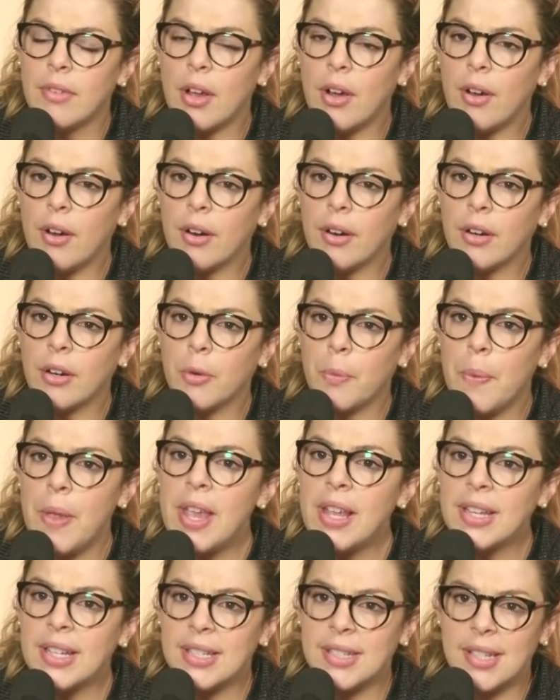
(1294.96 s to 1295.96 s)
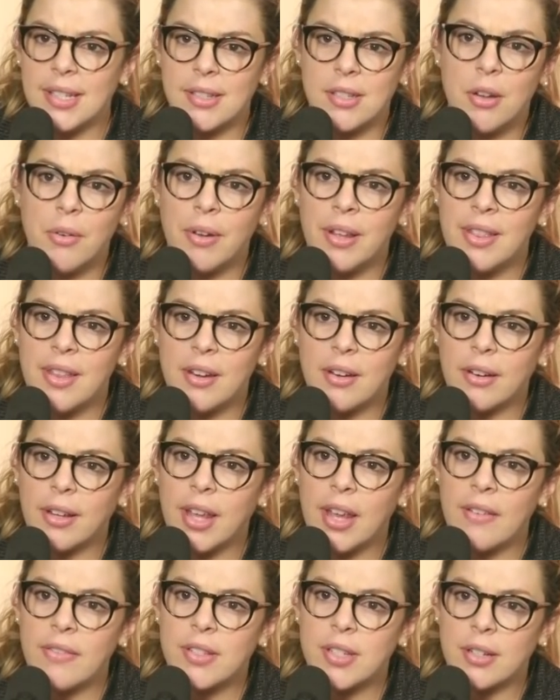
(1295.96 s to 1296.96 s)
our weaknesses, knowing that our
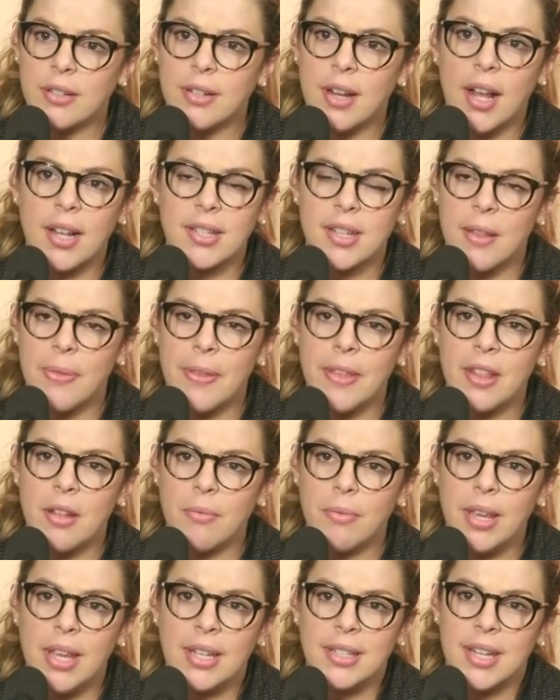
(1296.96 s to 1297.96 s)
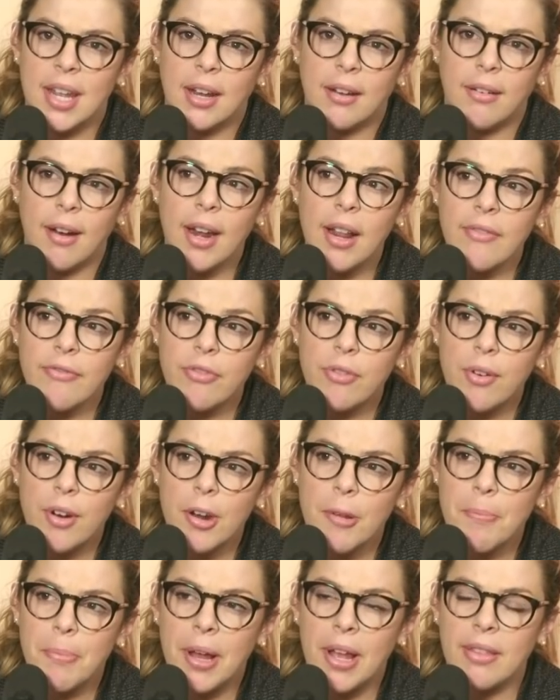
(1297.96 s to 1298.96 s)
gifts are not something that we can take credit
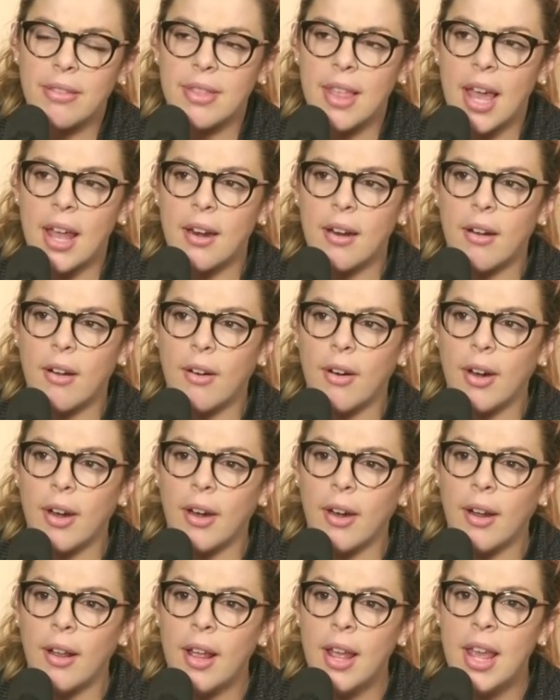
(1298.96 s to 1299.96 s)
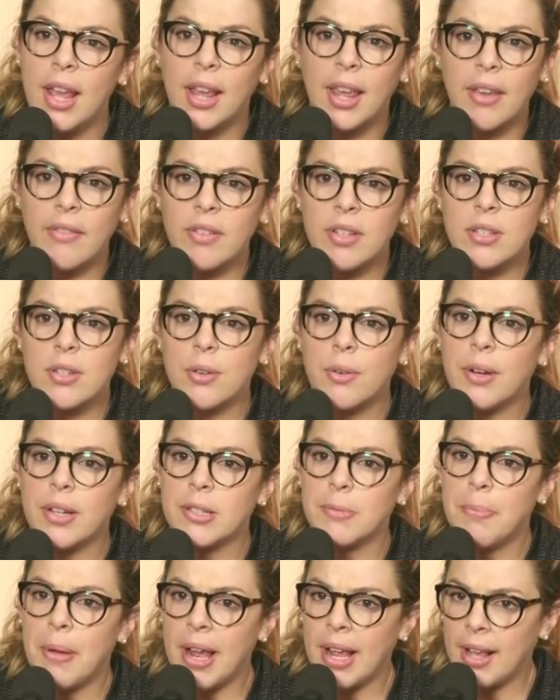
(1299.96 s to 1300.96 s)
for, but that are given to
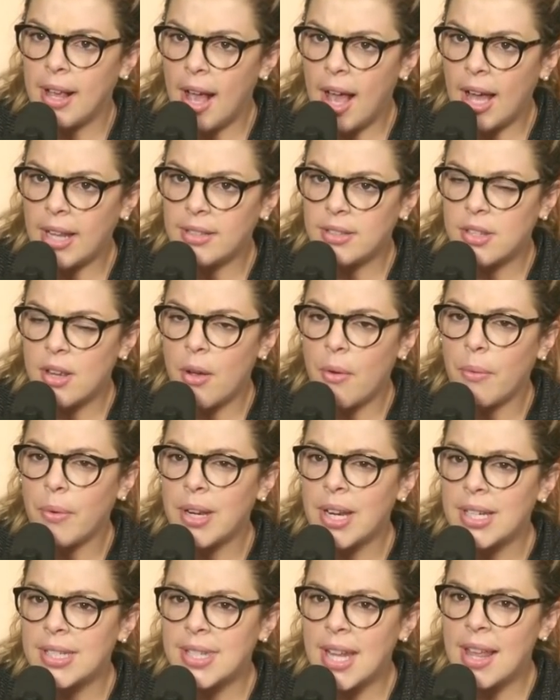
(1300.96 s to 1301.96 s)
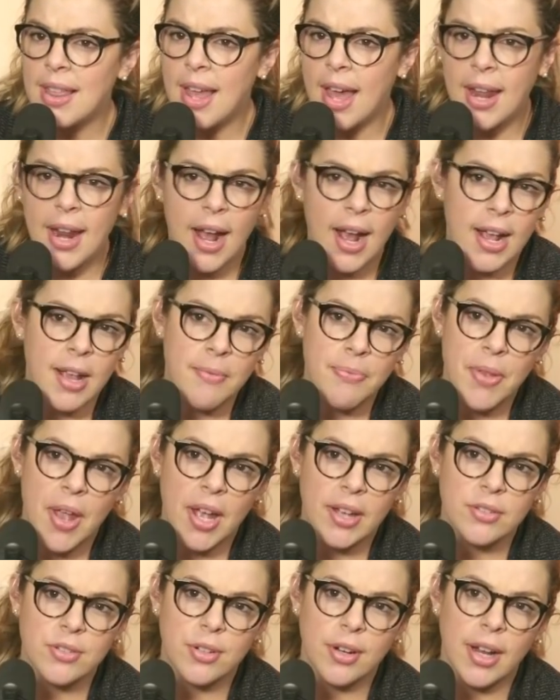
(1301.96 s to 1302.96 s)
us by God. So when I say that, I am
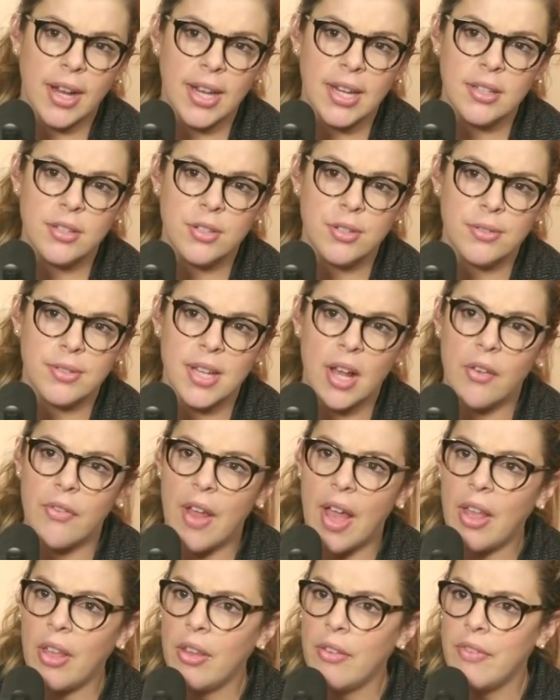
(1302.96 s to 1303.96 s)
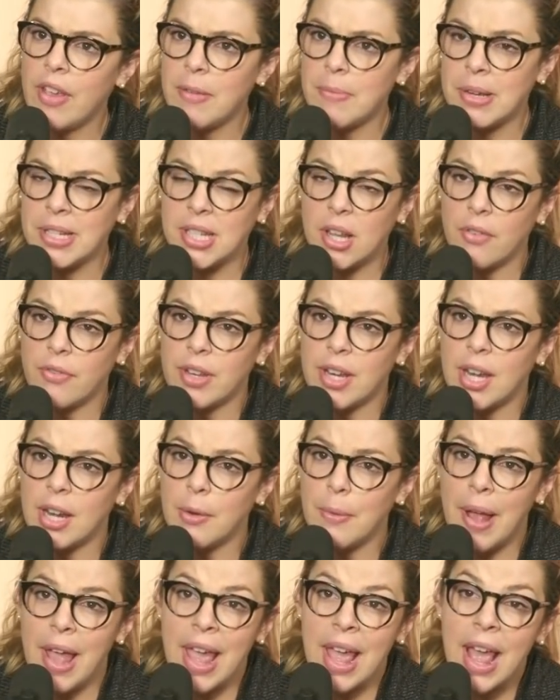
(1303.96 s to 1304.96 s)
not trying to self-elevate myself in
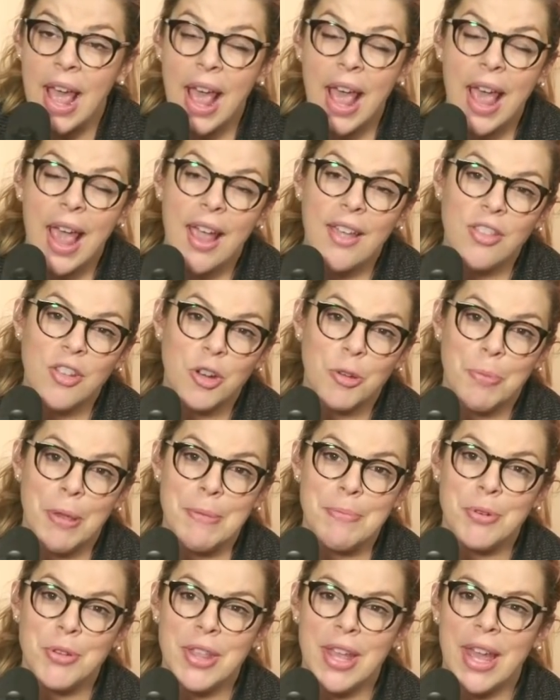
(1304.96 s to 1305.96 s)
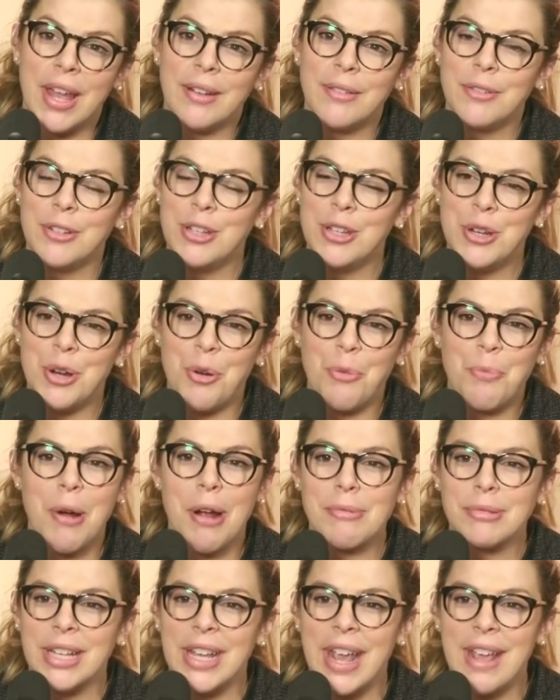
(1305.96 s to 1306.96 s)
any way. And there are people that, you know,
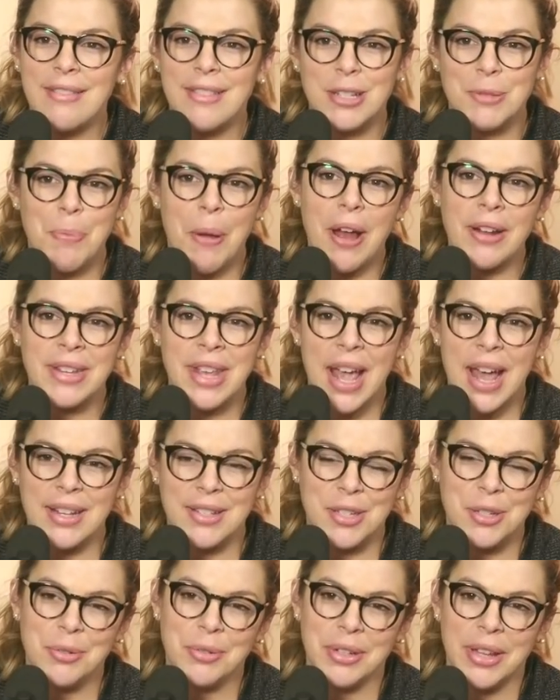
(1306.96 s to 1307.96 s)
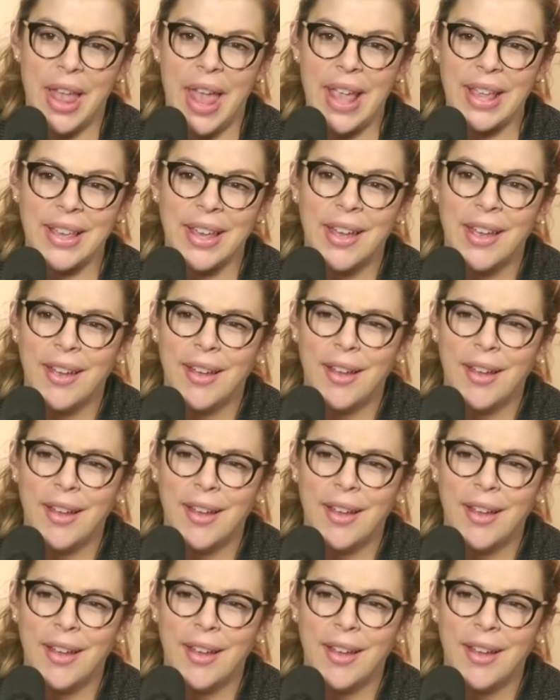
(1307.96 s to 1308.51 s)
probably hate this podcast who are like,